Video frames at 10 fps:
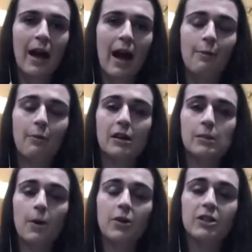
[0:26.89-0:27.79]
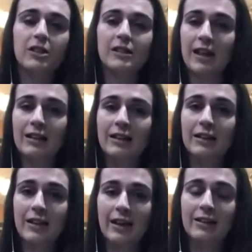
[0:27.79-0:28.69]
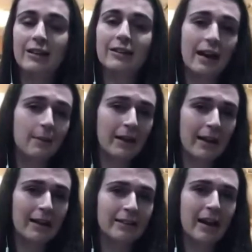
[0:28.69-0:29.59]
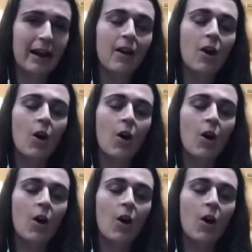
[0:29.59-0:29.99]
And when I spoke to Stella Yee, the Labor candidate,